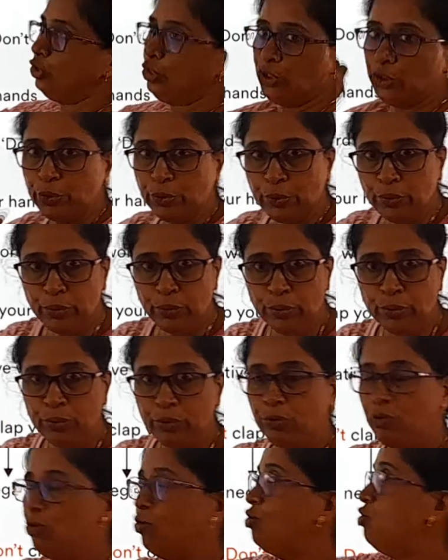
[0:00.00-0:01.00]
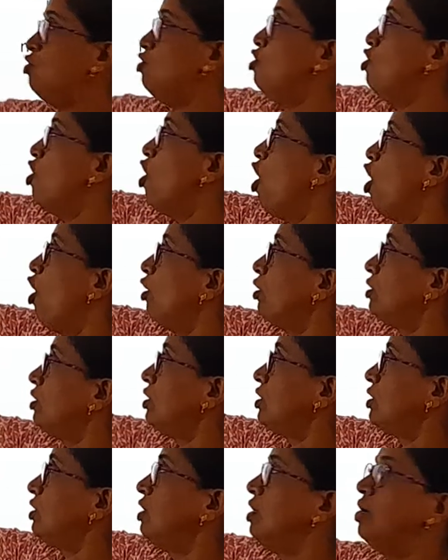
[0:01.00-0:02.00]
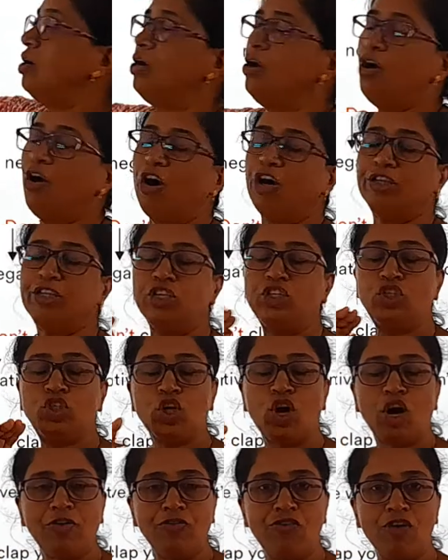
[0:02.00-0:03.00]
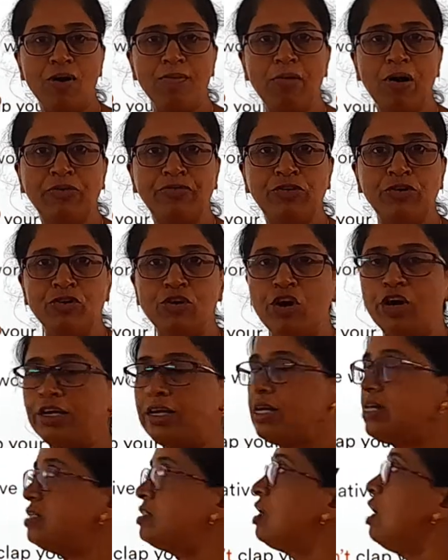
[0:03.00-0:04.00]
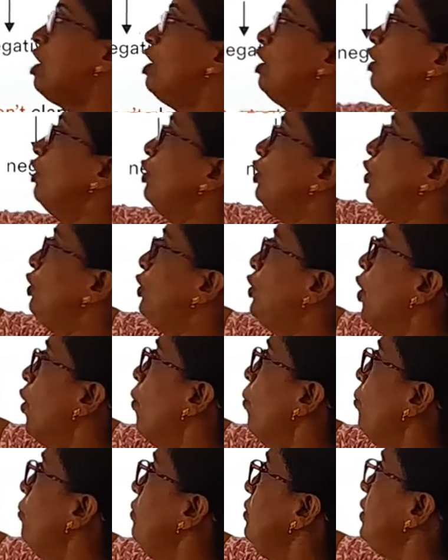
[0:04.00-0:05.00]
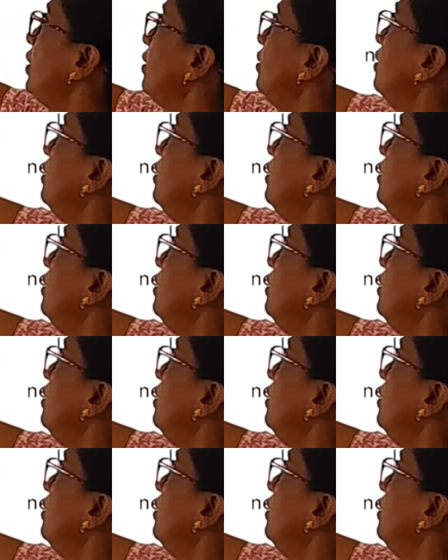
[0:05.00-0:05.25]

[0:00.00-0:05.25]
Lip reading: do not, or the short form of do not is don't,